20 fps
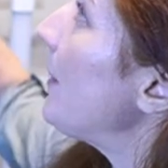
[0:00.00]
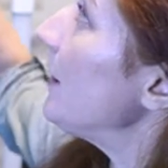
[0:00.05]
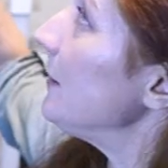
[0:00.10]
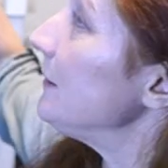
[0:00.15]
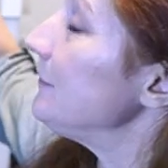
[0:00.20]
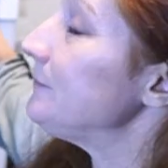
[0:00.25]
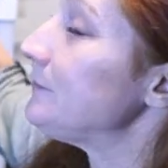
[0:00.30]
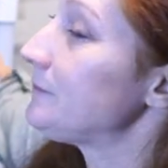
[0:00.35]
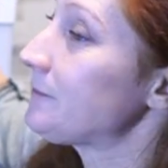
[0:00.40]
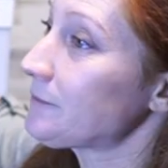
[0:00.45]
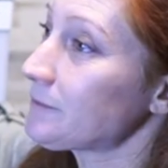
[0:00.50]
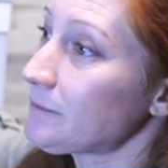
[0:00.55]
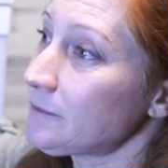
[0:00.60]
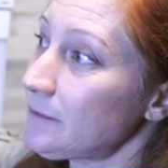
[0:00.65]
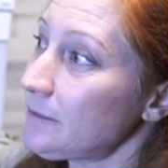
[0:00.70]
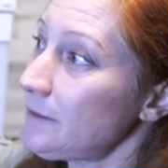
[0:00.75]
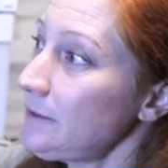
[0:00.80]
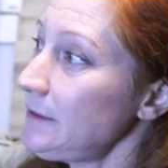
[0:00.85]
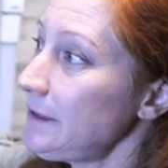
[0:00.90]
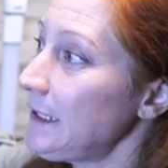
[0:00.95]
part,
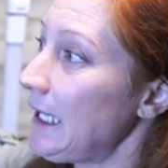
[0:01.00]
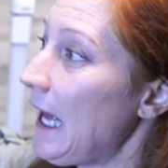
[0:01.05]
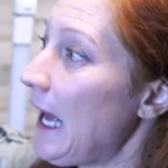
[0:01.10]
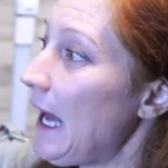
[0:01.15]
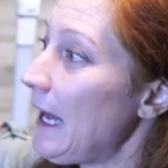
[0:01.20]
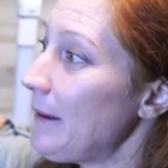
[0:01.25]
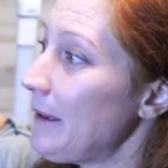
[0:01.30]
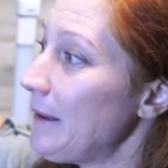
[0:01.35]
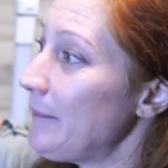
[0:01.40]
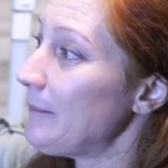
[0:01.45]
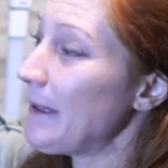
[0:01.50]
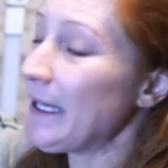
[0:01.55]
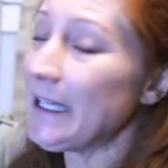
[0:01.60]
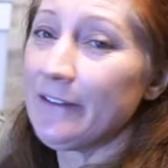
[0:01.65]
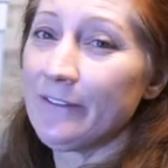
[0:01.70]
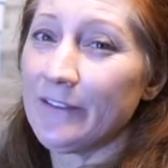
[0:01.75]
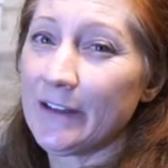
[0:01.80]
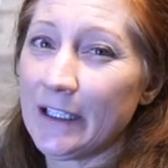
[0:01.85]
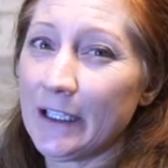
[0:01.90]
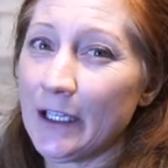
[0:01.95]
I made
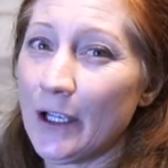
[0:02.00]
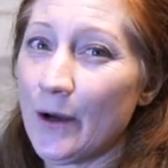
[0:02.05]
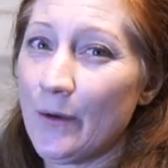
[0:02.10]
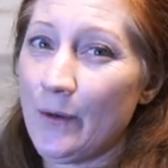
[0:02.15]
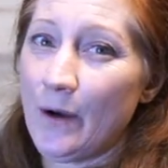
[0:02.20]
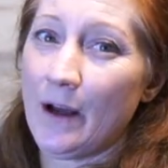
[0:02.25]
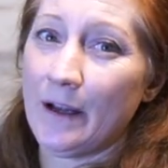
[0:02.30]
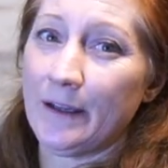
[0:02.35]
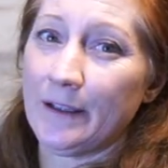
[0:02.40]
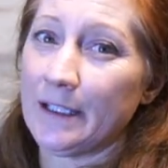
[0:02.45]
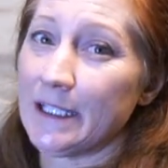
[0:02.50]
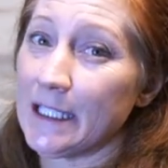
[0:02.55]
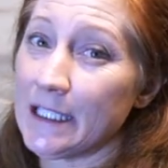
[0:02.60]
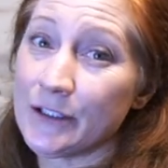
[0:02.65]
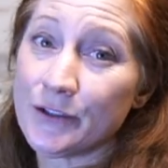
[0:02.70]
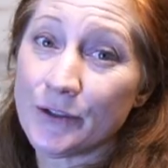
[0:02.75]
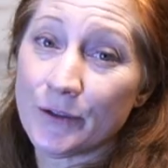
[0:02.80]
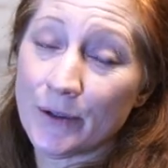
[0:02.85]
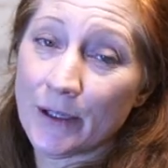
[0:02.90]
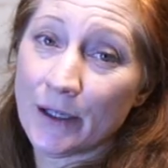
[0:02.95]
a video on
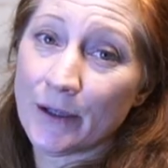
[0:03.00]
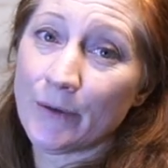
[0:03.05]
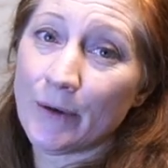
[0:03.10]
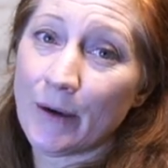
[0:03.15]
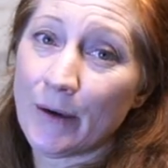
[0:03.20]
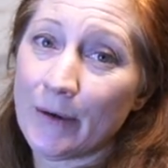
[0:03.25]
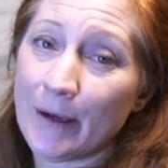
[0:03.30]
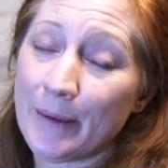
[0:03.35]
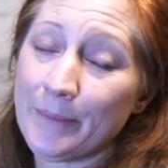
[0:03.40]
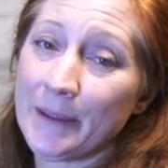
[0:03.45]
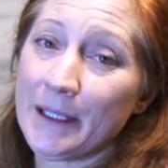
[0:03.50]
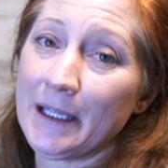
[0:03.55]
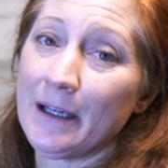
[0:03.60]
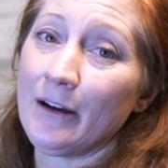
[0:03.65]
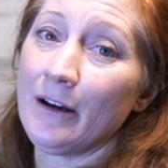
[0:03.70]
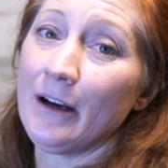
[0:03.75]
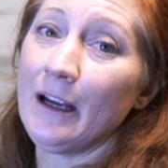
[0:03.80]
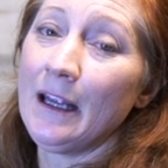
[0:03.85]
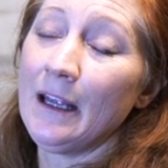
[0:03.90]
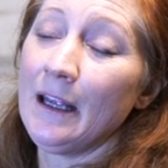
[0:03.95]
things you can grow up
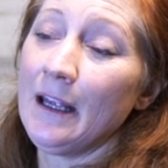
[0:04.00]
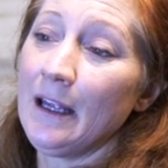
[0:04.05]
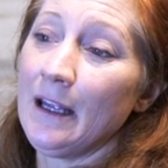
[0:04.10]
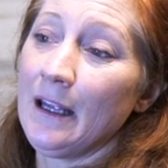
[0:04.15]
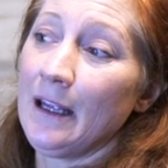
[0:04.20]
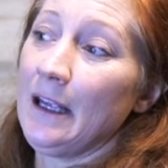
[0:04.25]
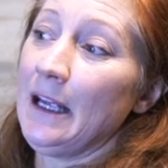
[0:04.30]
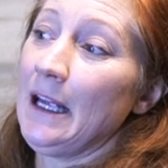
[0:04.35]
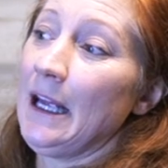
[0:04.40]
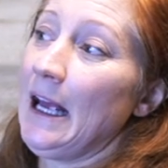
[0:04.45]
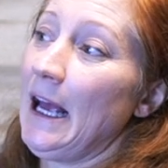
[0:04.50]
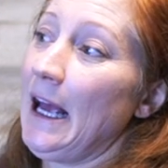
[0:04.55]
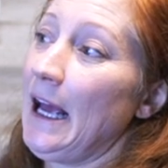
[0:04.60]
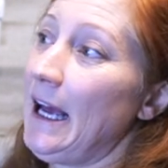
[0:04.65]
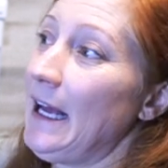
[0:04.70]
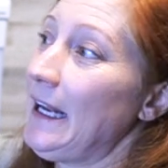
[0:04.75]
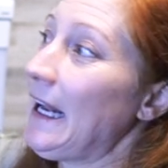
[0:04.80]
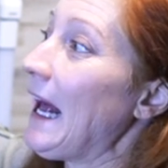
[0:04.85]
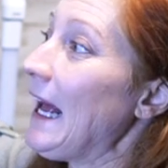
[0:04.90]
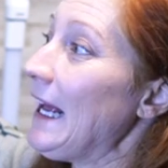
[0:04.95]
here.
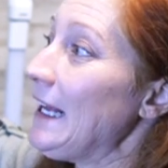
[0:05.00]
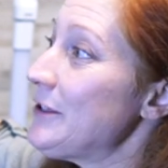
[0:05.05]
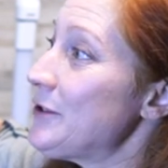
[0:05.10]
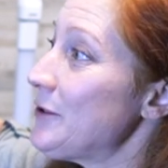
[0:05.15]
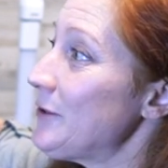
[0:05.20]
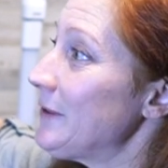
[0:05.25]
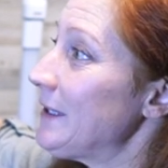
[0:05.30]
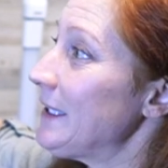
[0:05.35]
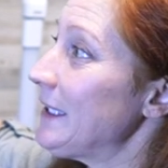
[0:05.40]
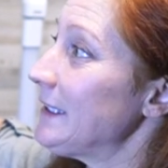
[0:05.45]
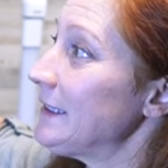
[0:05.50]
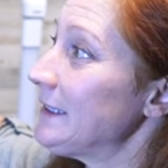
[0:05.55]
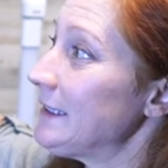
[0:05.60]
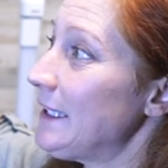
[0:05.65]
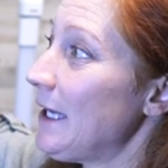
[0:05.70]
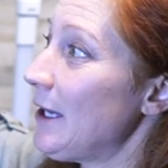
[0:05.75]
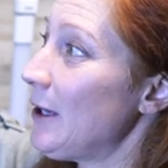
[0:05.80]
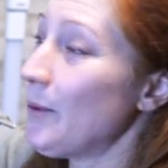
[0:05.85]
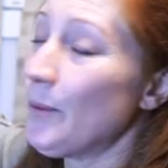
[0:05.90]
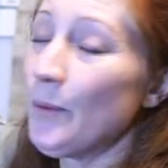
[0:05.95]
And I do
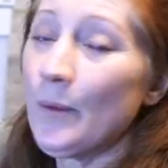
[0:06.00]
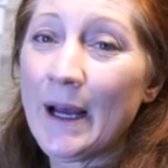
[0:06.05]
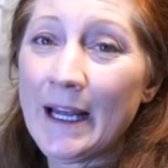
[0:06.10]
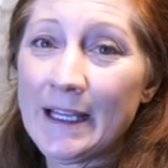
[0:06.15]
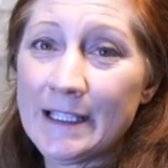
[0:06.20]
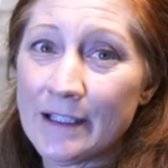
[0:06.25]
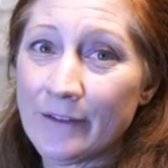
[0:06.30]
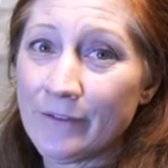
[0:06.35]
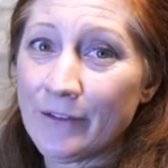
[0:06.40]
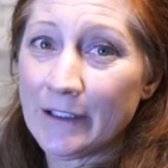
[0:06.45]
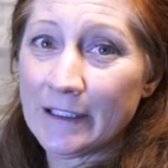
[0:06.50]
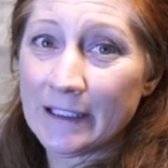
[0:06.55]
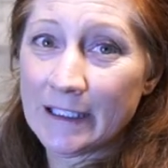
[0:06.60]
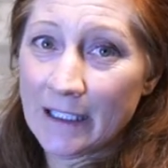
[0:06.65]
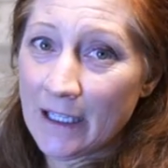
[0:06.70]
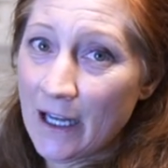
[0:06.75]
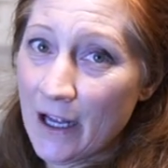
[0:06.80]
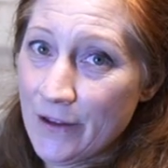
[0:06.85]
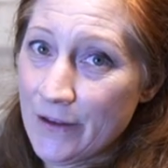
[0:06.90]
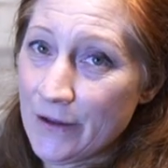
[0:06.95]
things way different
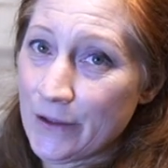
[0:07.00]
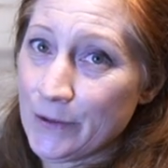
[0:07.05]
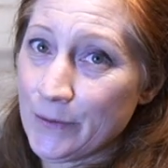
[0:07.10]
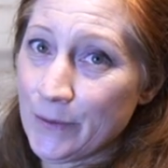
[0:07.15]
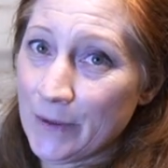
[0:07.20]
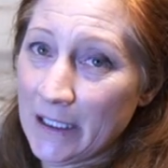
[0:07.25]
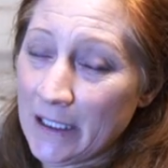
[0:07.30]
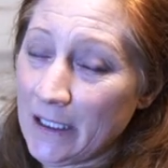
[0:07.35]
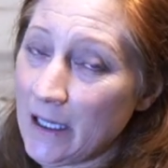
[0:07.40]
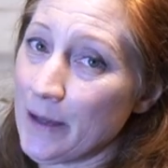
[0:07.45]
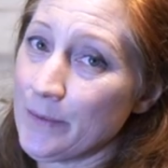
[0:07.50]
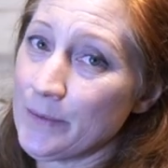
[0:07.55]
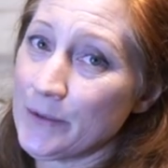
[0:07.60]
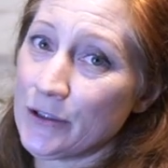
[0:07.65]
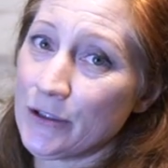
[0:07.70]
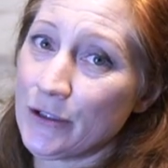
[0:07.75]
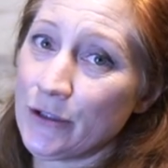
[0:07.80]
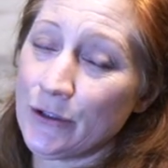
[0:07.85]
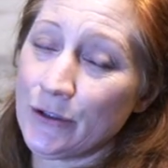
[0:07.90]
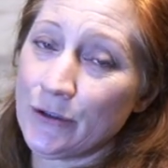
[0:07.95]
than others when it
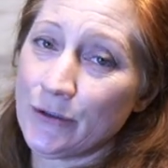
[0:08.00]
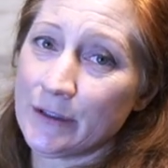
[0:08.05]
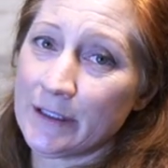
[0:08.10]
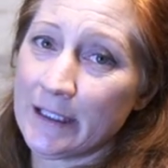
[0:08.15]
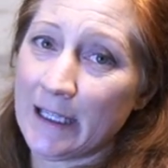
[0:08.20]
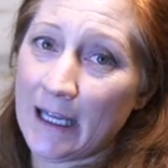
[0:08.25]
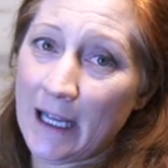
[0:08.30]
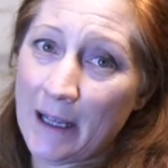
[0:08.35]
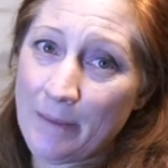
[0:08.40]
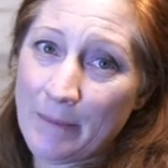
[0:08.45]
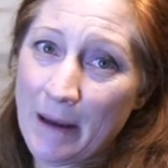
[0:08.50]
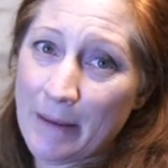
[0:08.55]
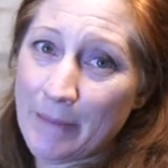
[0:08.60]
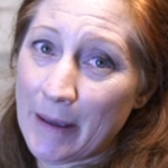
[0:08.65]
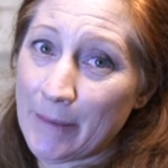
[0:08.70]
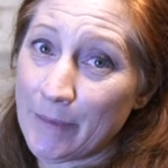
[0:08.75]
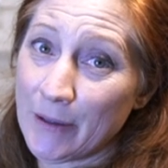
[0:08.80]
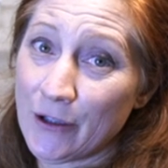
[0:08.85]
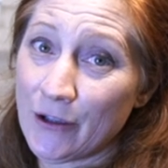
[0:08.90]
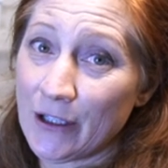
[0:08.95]
comes to using my
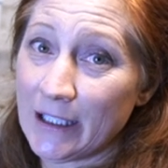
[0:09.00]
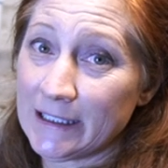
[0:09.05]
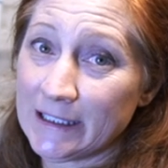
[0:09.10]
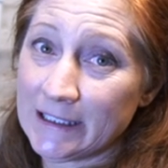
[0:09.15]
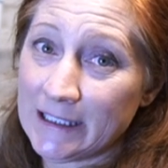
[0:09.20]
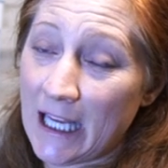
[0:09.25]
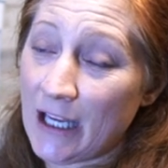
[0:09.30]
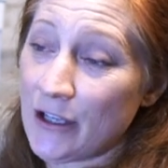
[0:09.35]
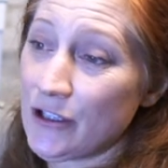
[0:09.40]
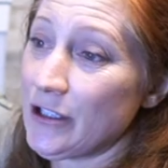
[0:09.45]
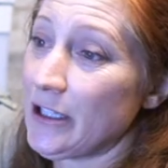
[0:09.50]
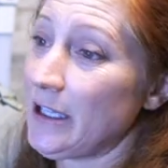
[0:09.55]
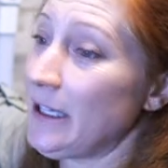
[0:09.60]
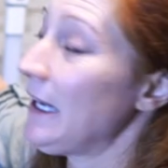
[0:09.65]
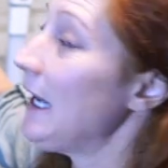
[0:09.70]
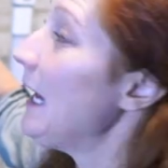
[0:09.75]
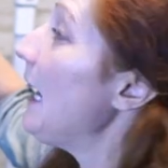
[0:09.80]
baby green section.